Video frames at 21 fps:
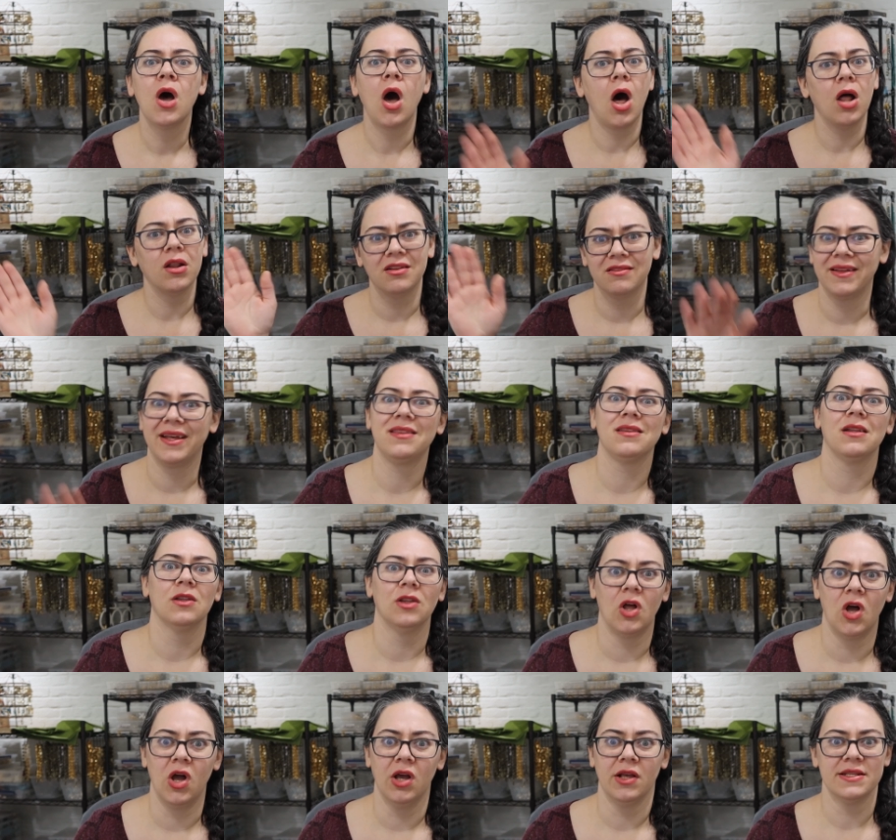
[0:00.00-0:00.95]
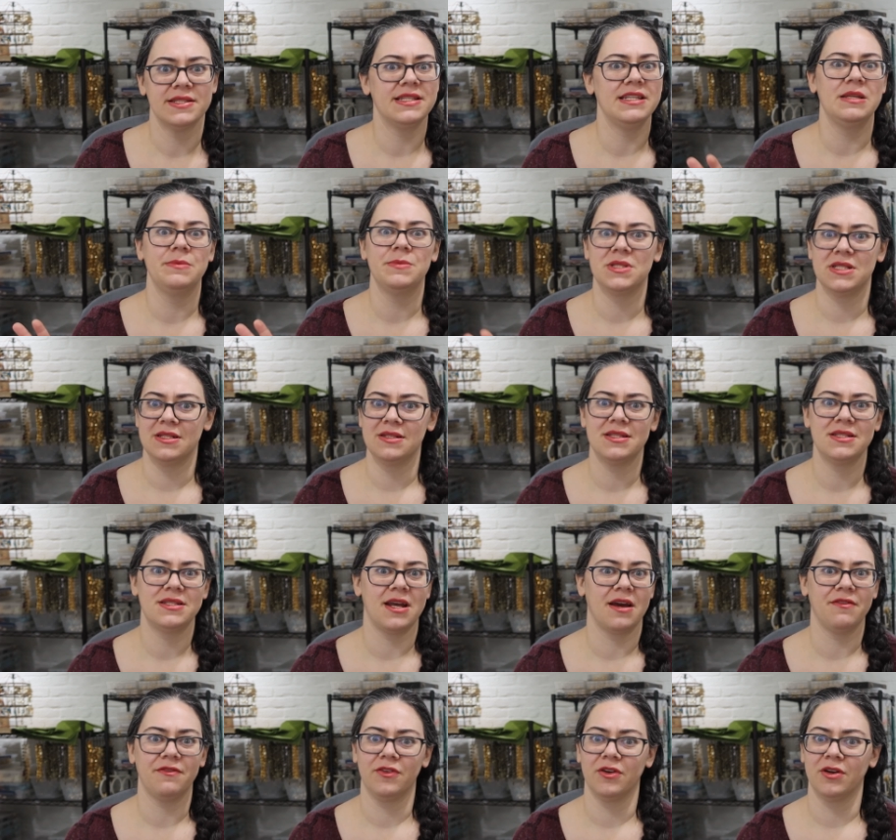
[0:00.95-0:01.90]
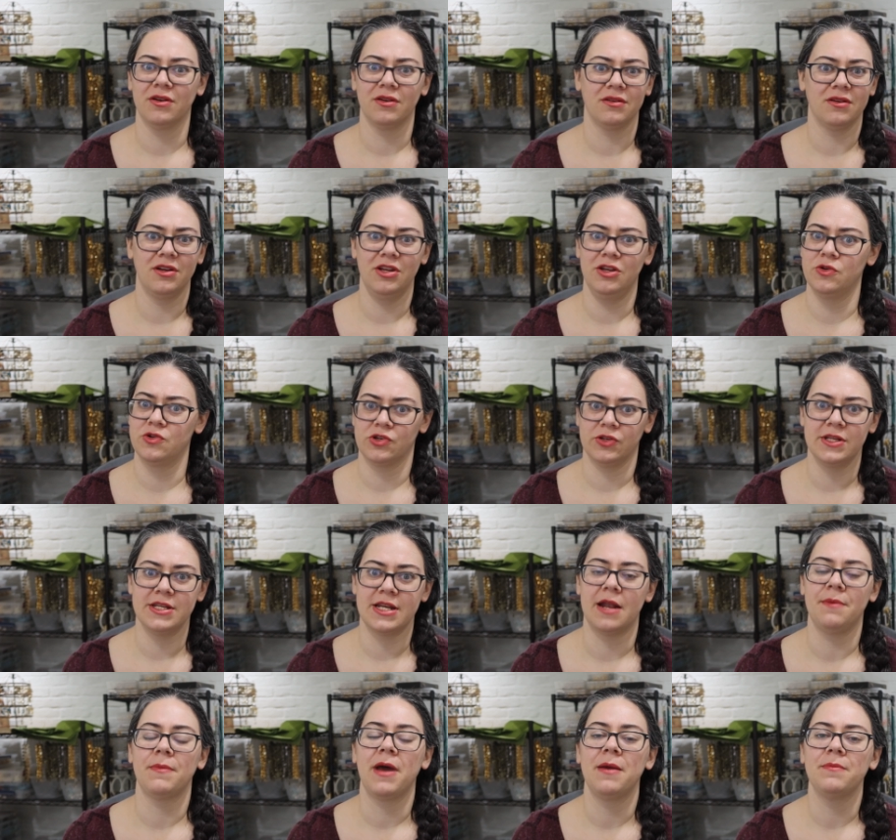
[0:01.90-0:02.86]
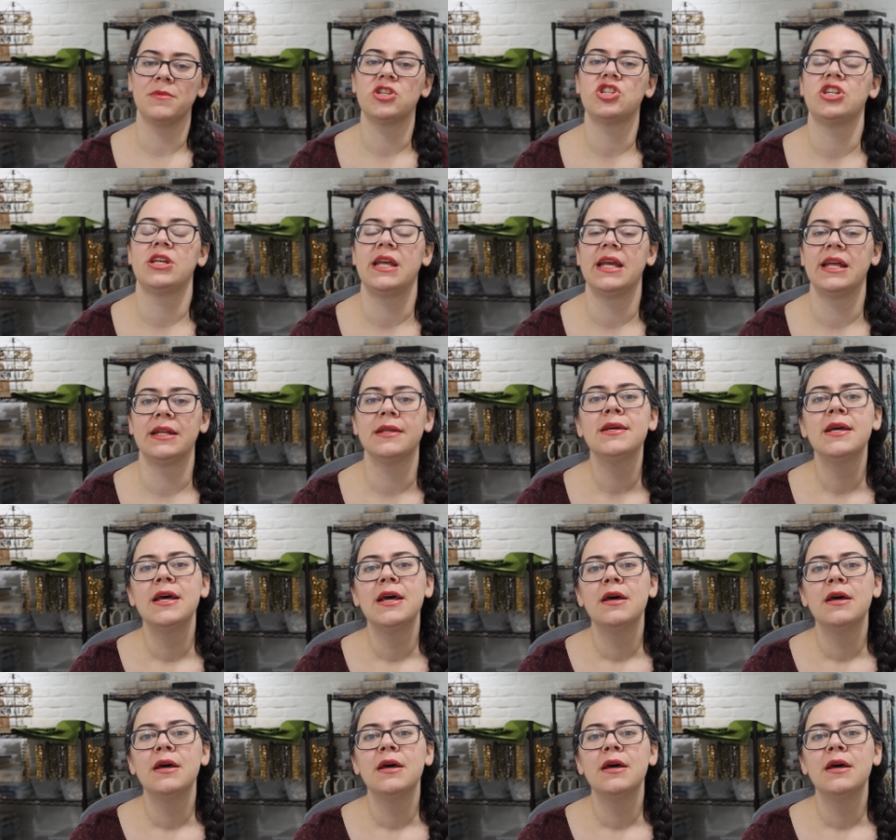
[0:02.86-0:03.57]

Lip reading: All of like the long seams and stuff are usually done by machine,